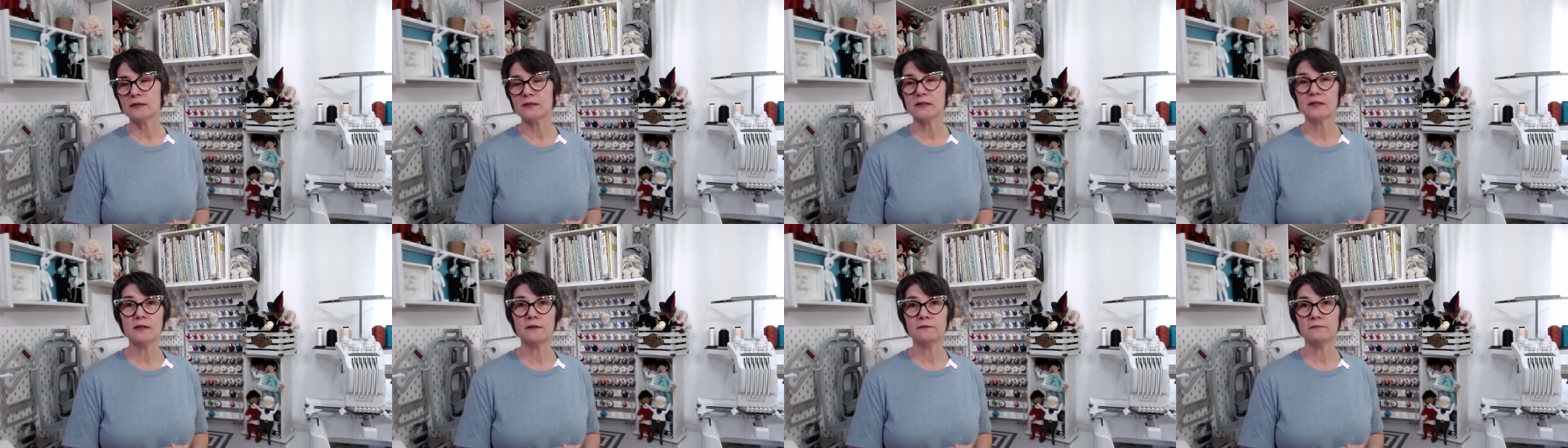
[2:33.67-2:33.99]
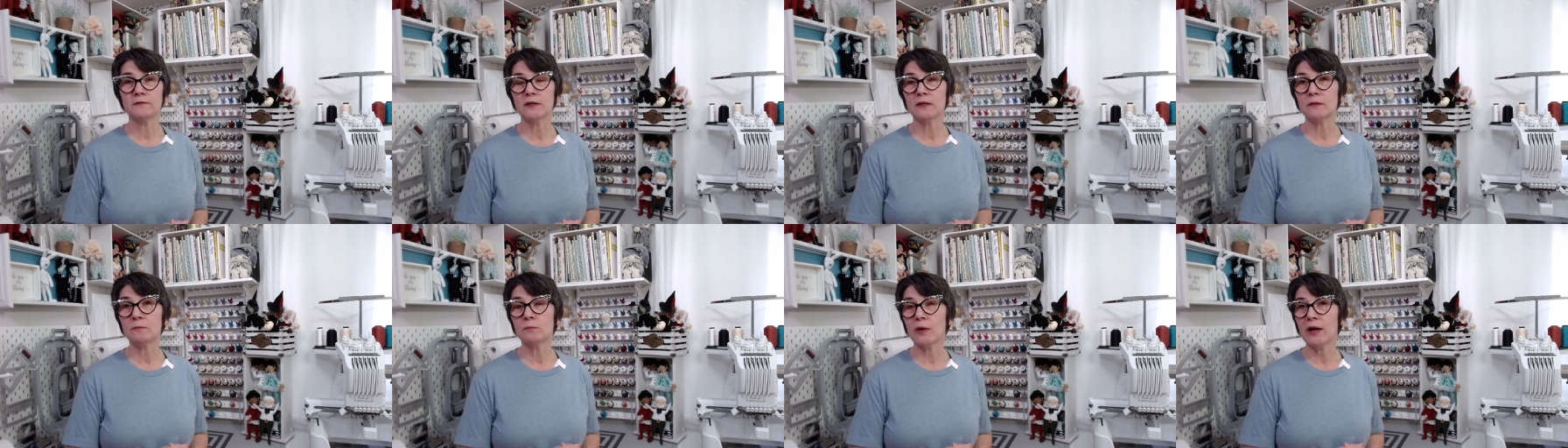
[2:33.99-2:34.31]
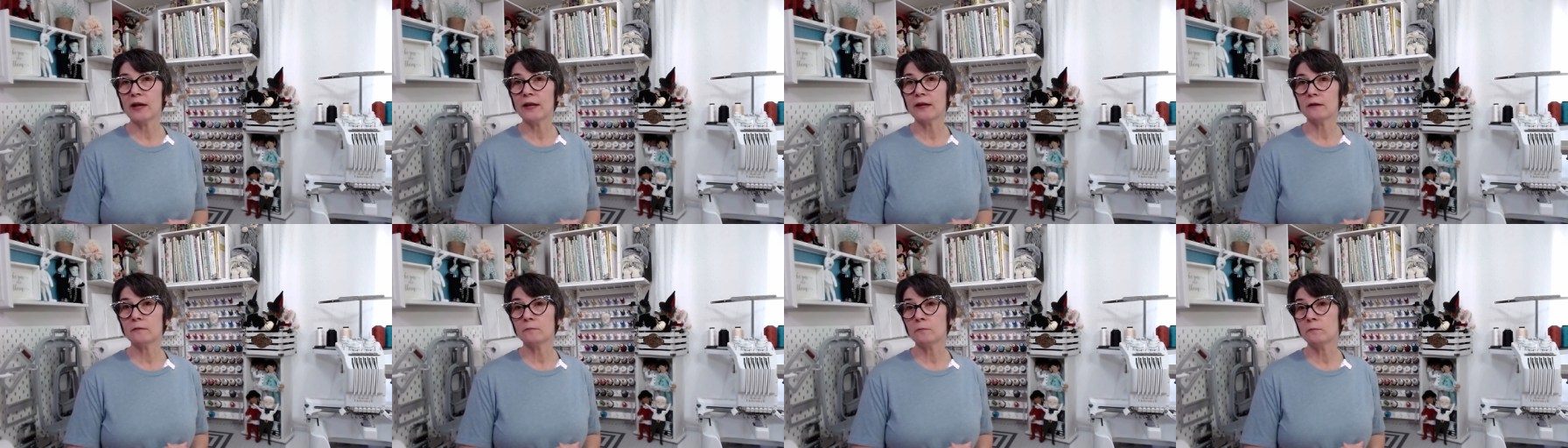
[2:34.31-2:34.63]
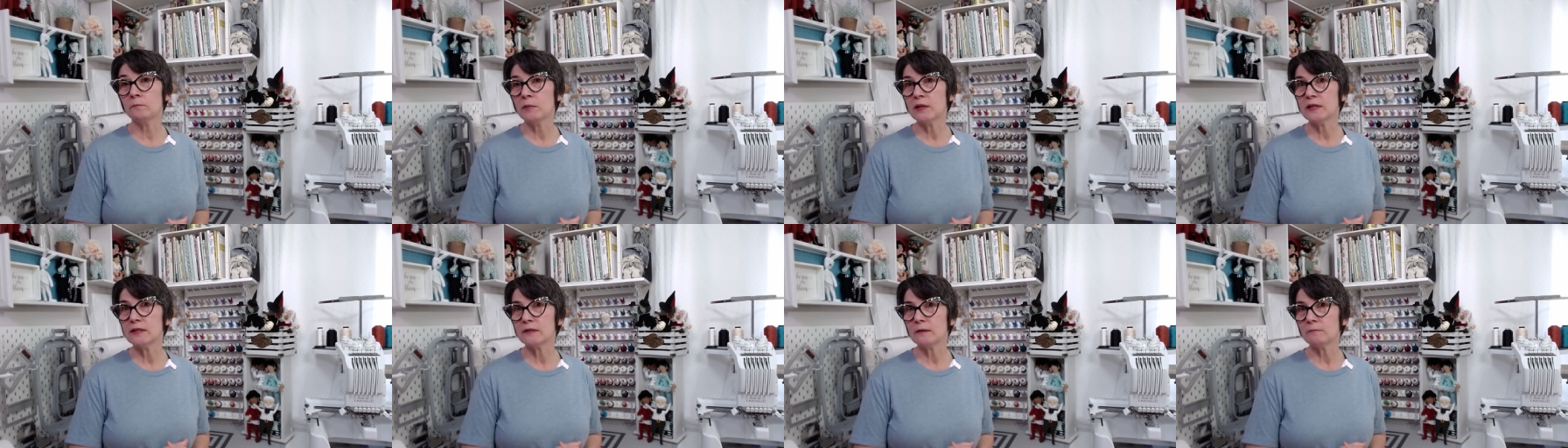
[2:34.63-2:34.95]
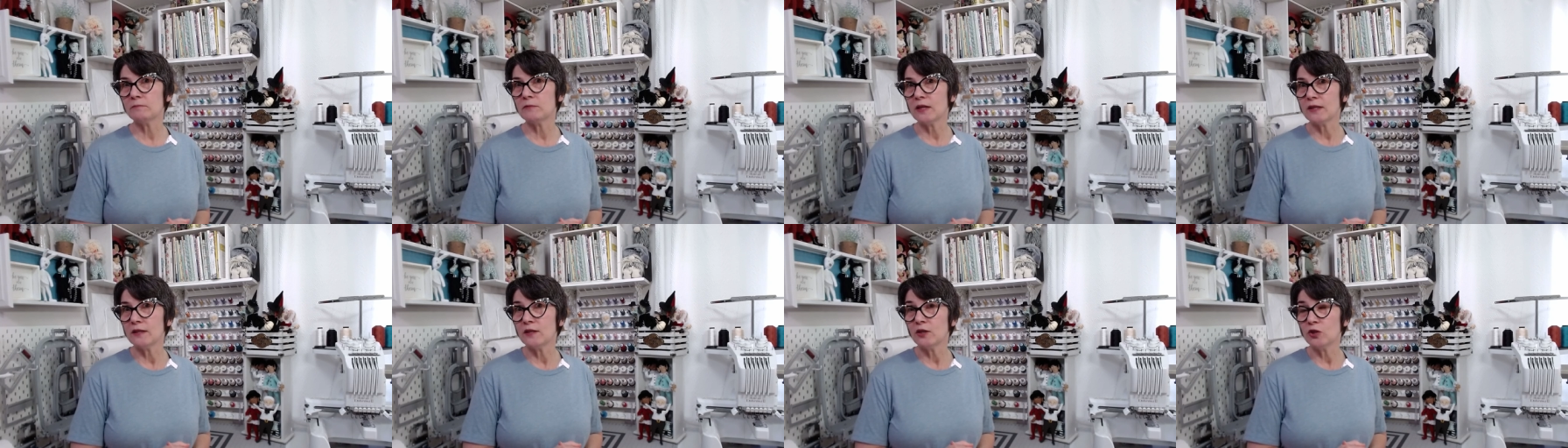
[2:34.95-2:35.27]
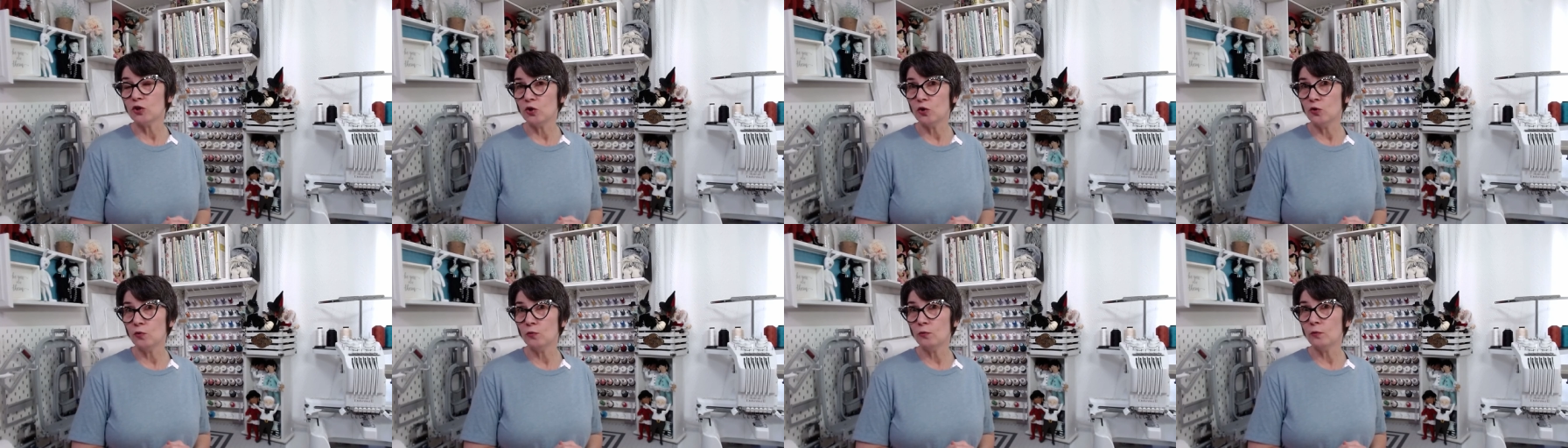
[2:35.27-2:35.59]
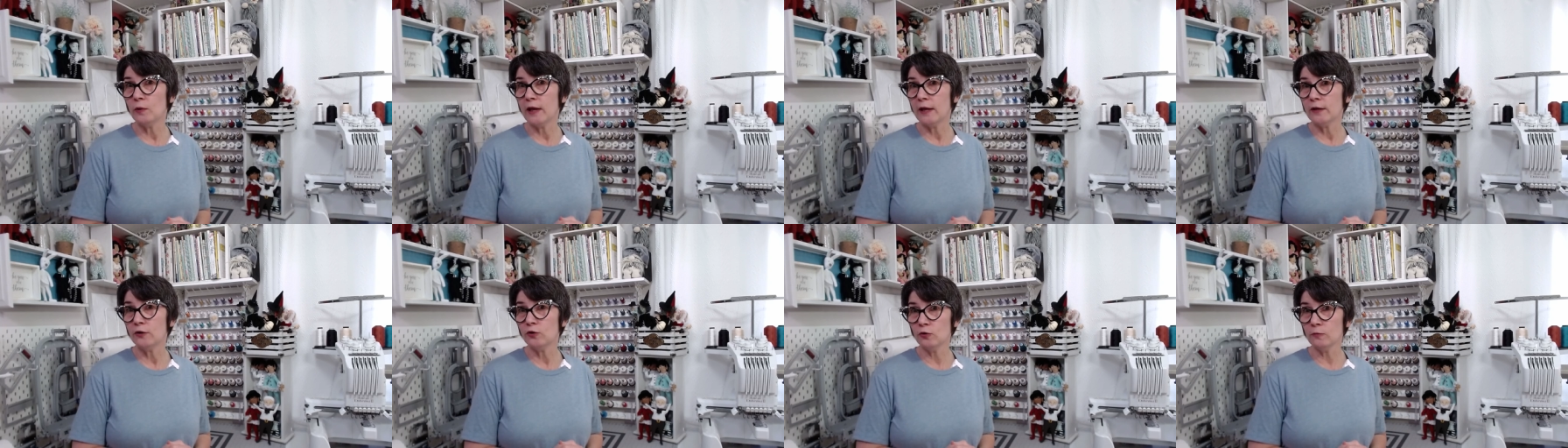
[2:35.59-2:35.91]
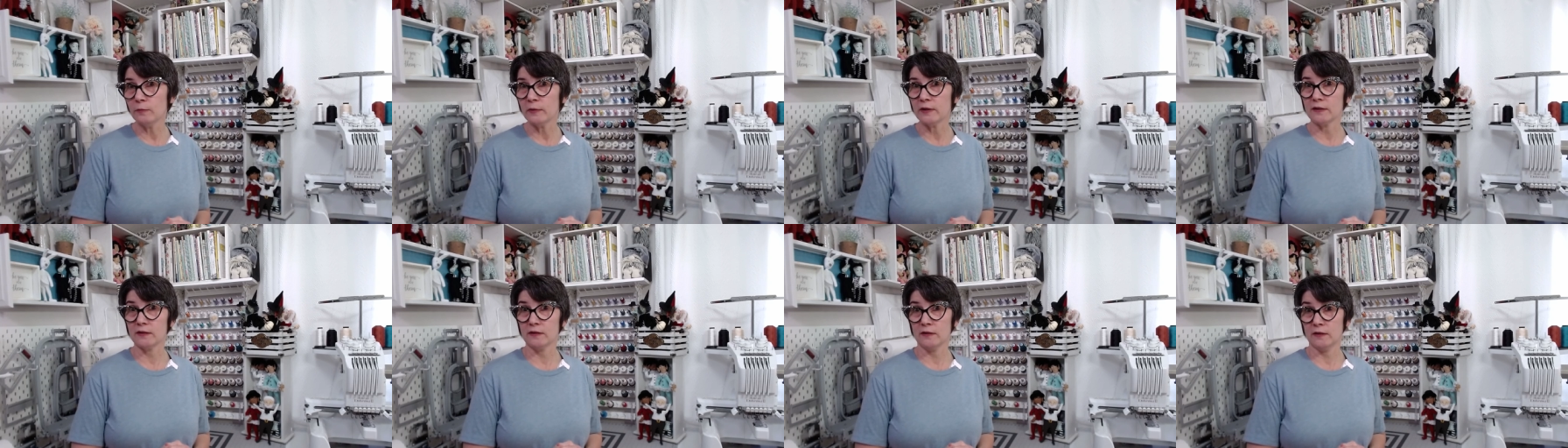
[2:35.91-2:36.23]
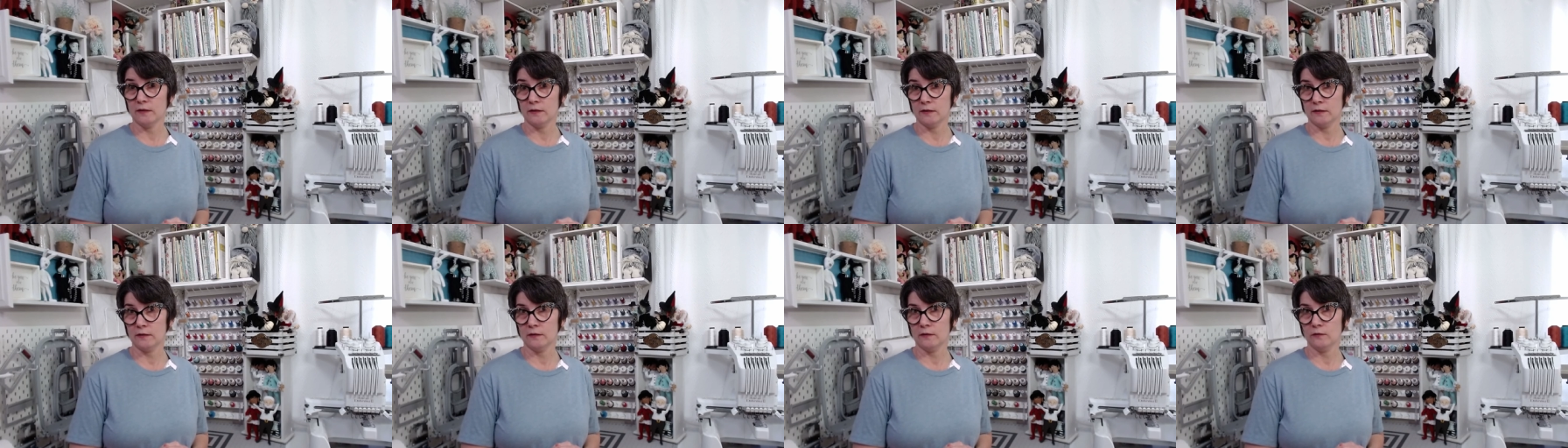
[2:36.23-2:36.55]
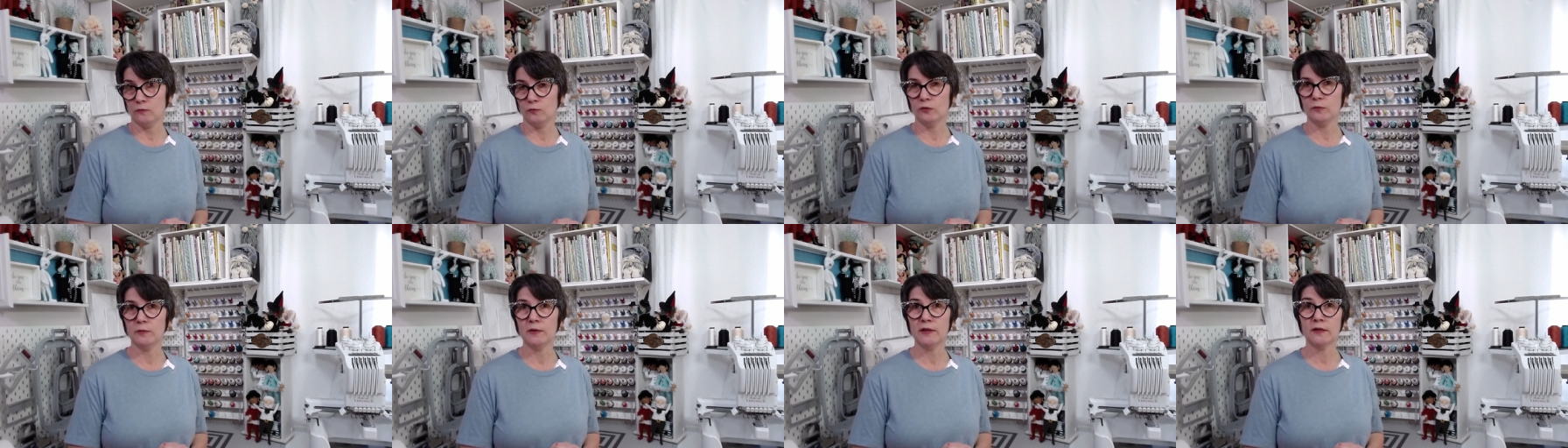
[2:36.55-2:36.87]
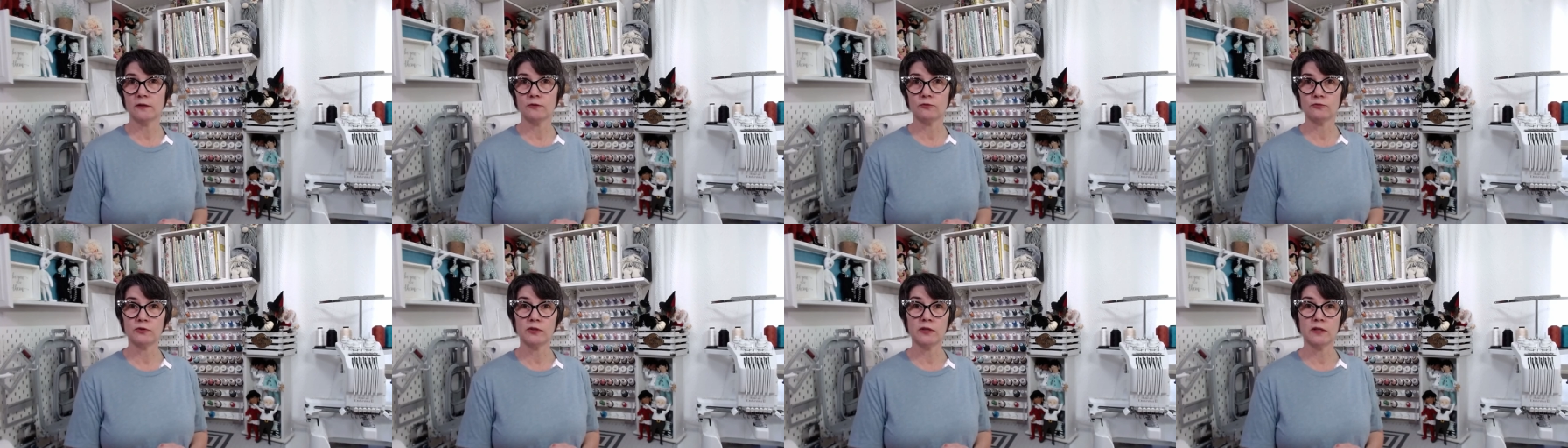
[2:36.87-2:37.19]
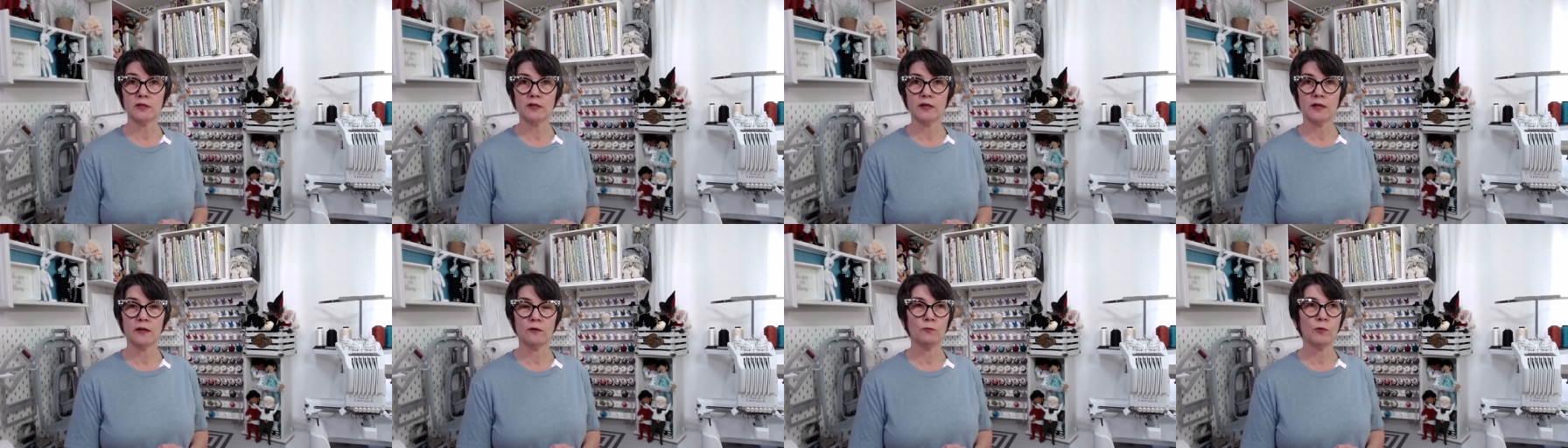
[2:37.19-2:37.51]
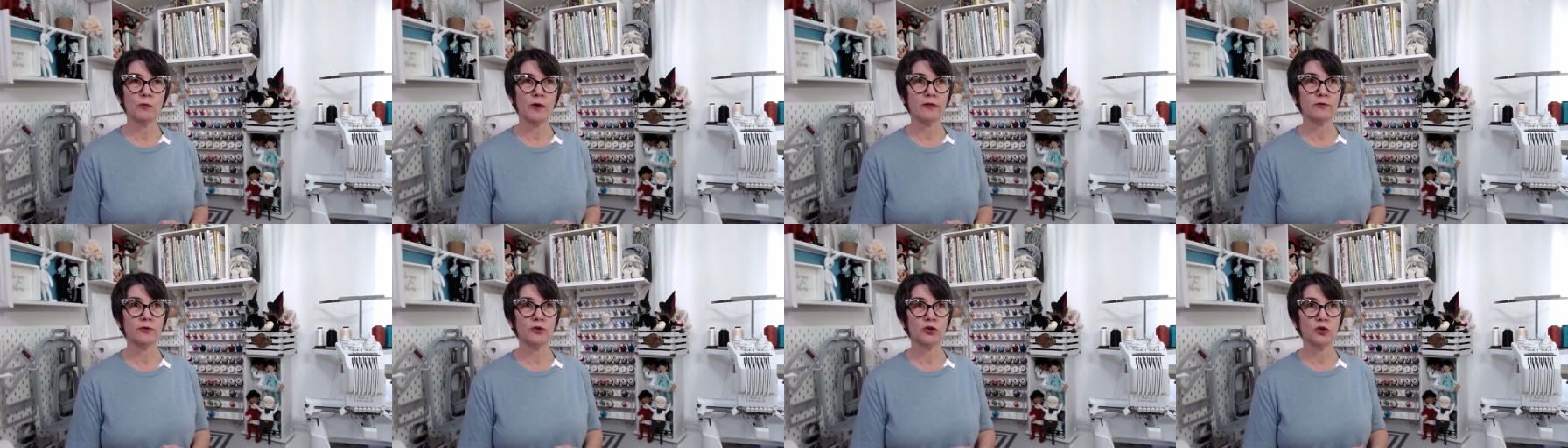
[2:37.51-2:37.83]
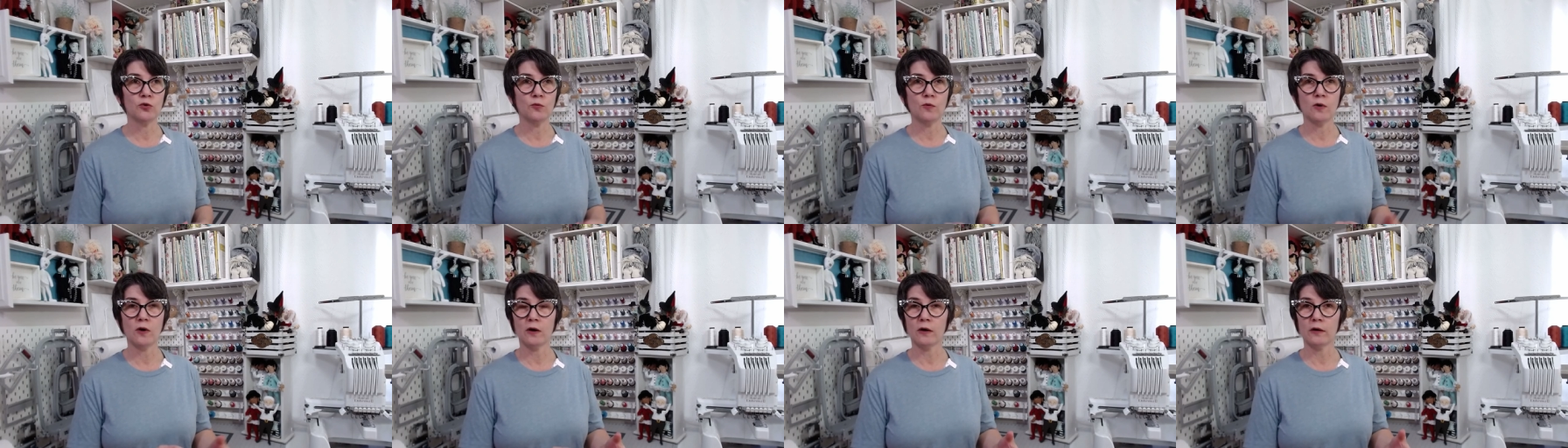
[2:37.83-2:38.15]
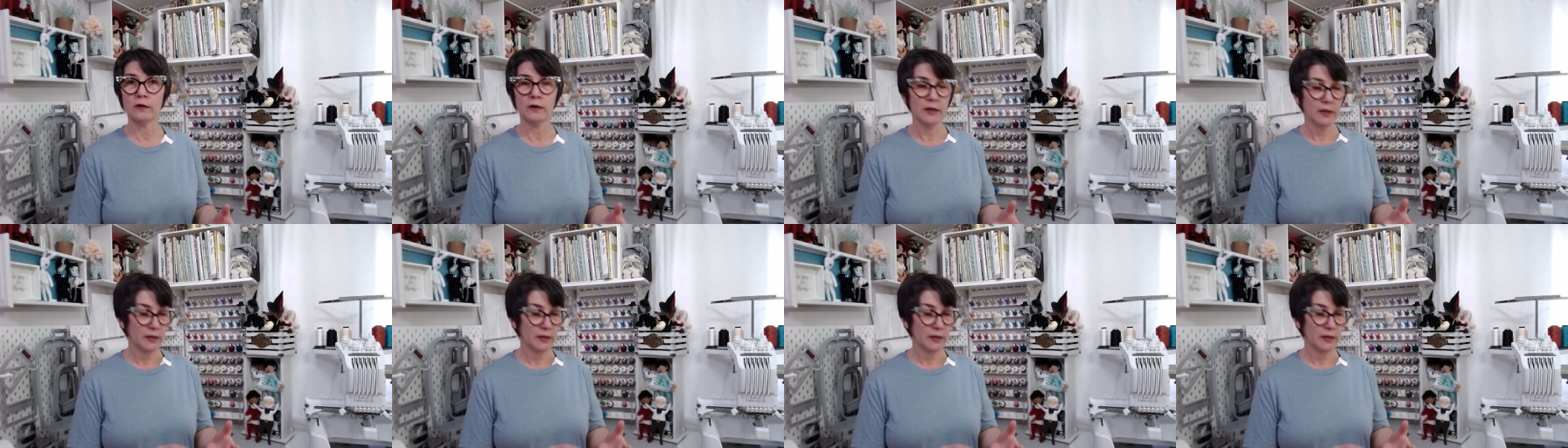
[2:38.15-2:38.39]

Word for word: see if it might be something that you and your business would be interested in, whether you are